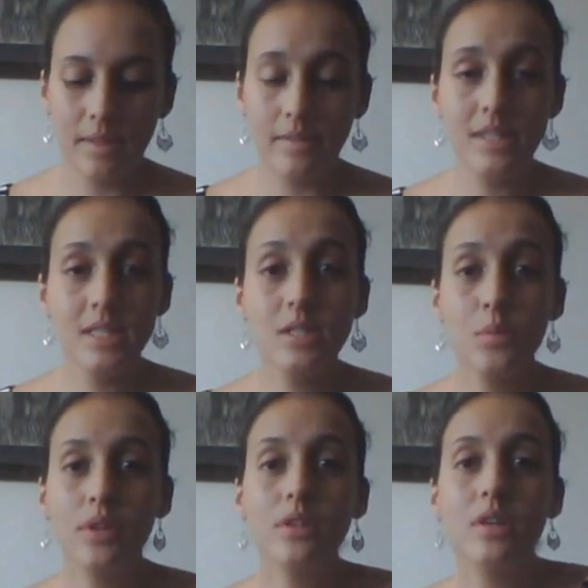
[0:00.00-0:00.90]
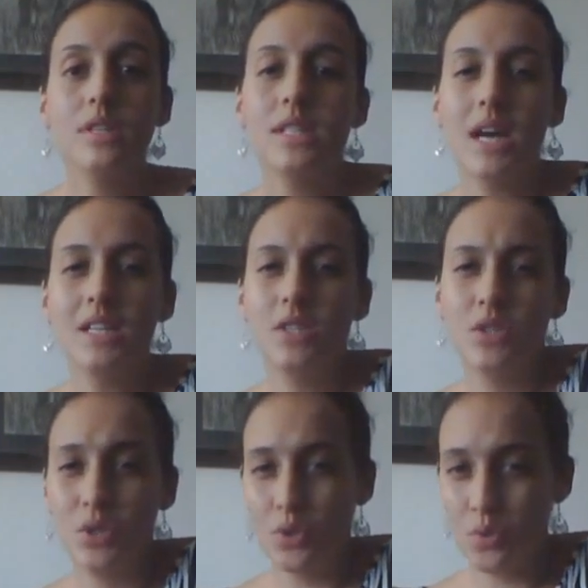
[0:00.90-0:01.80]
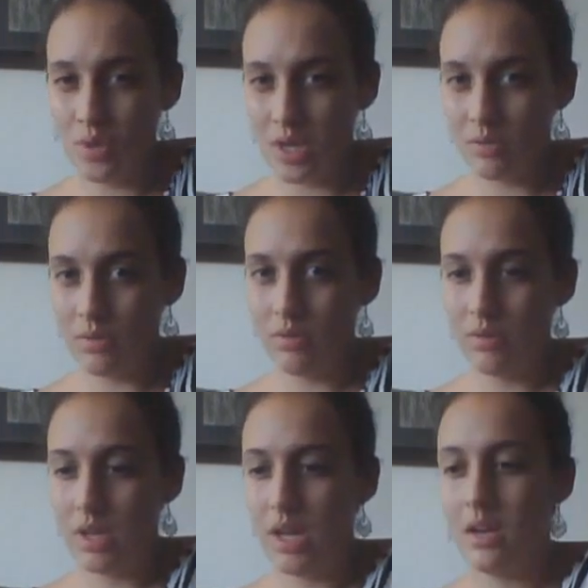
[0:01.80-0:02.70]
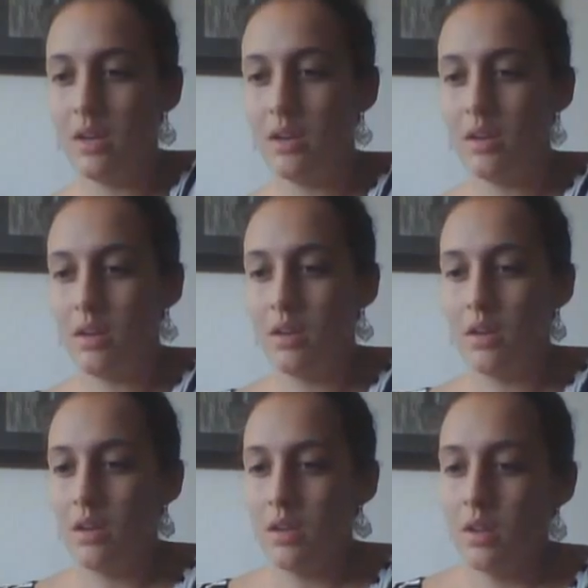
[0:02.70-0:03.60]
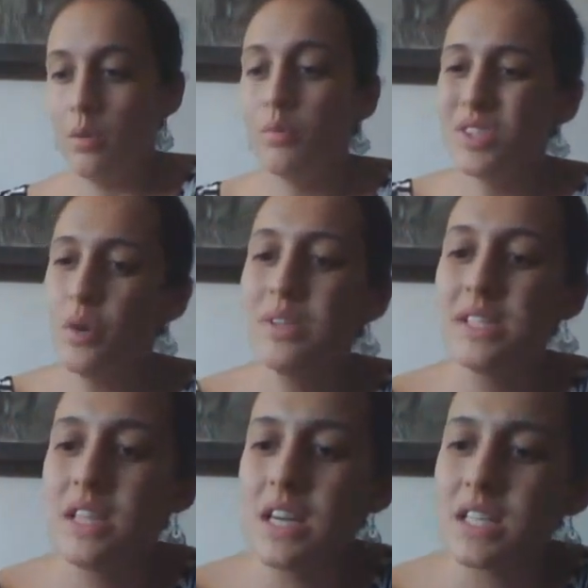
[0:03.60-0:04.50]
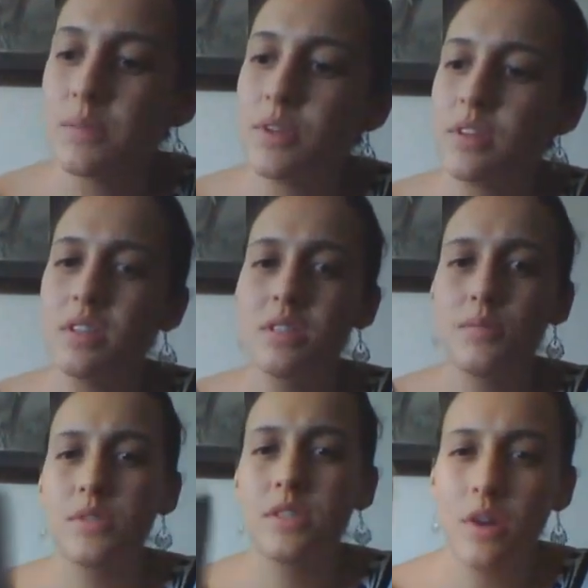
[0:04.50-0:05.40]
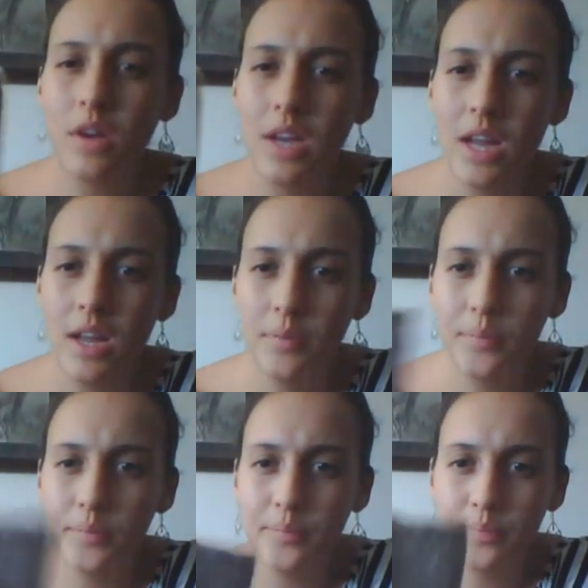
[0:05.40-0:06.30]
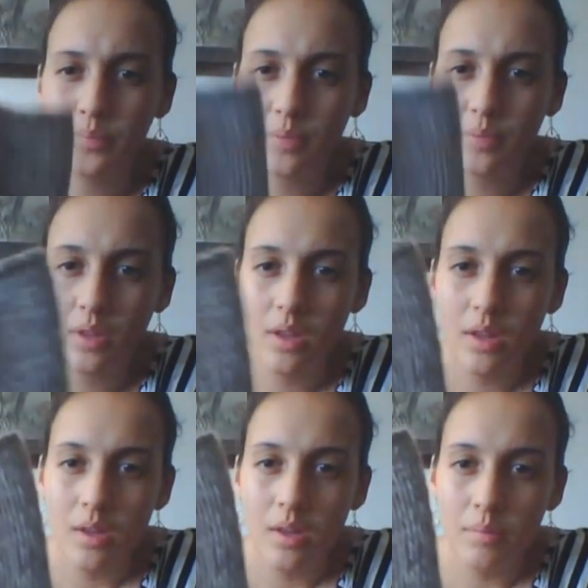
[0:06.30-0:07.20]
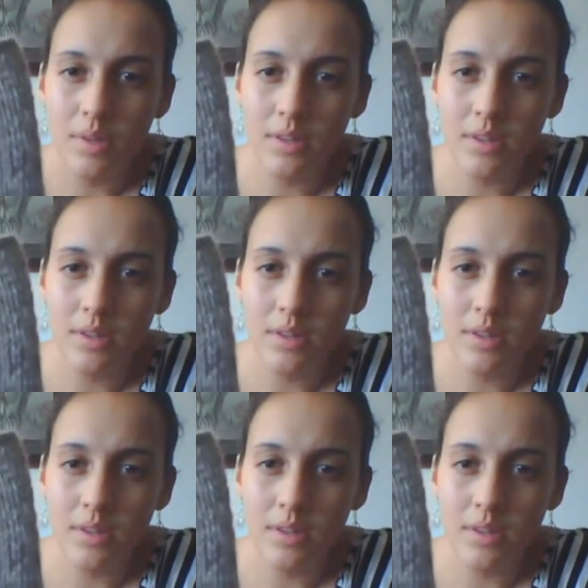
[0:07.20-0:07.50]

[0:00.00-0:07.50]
this is with a size 2 needle, and so was this, but this was stockinette. But